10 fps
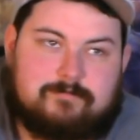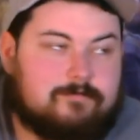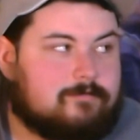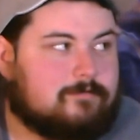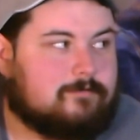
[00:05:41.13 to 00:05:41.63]

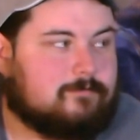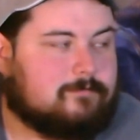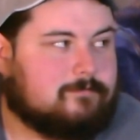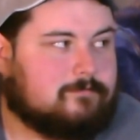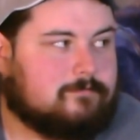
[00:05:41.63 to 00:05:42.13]

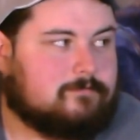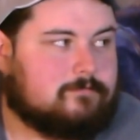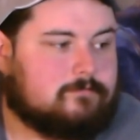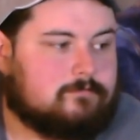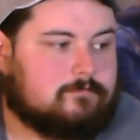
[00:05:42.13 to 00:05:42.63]

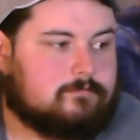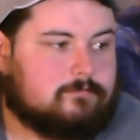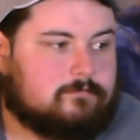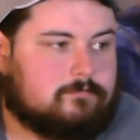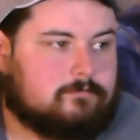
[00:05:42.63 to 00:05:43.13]

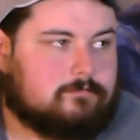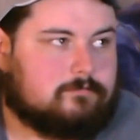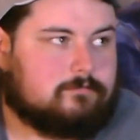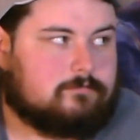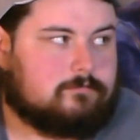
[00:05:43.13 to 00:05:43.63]

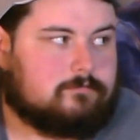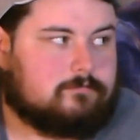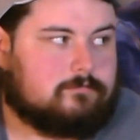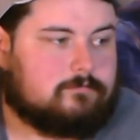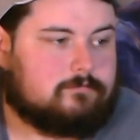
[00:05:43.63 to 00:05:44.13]

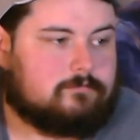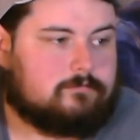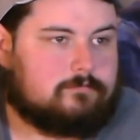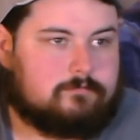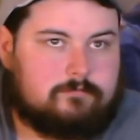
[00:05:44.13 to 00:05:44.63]

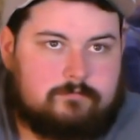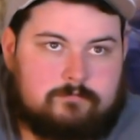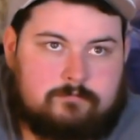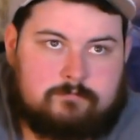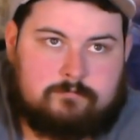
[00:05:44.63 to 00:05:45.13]

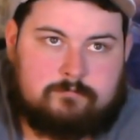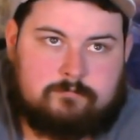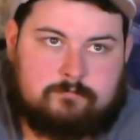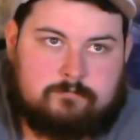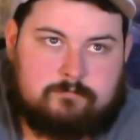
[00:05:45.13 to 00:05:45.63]

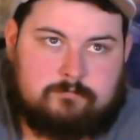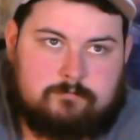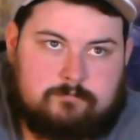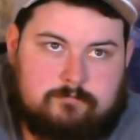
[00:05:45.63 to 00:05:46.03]
(not speaking)